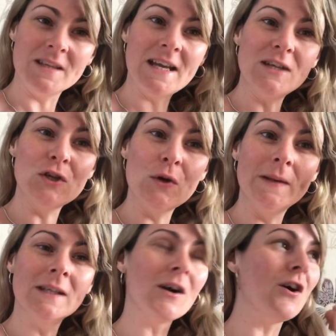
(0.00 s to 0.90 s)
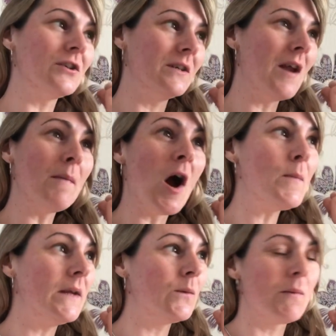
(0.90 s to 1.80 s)
day 2 in the garden. I'm
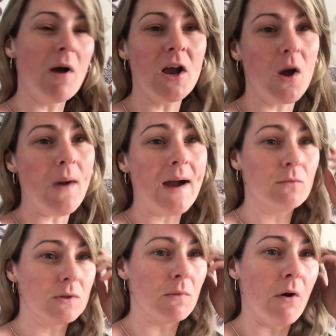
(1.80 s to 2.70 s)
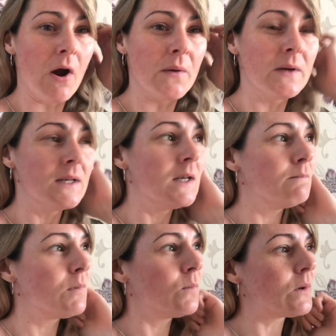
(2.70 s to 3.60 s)
hoping that we might go out tomorrow,
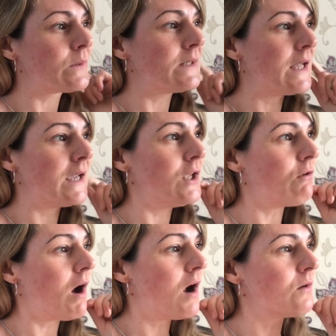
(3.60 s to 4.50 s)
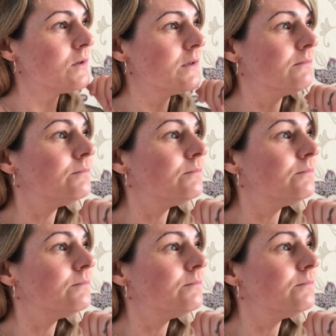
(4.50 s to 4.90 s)
but we'll see. You right, Els?